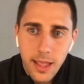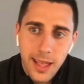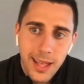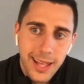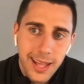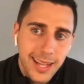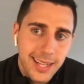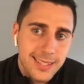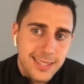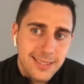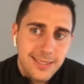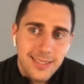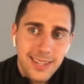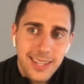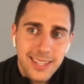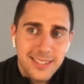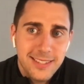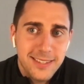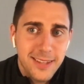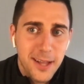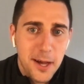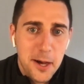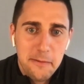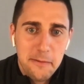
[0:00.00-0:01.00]
it's
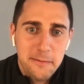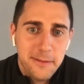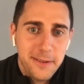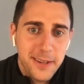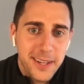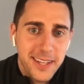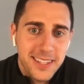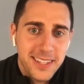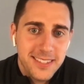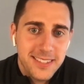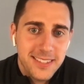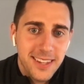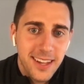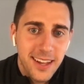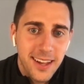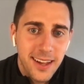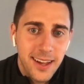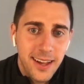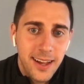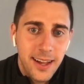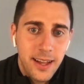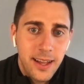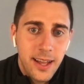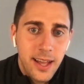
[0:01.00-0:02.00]
it's tough. It's
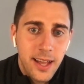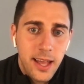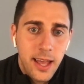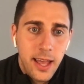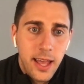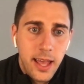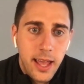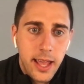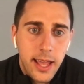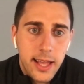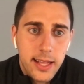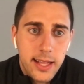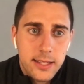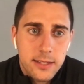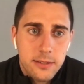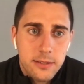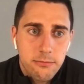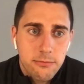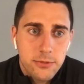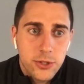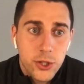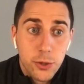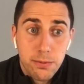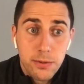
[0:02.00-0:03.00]
uh
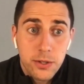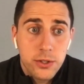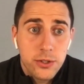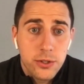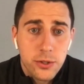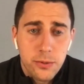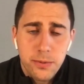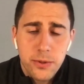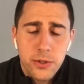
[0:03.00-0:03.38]
it's super, super,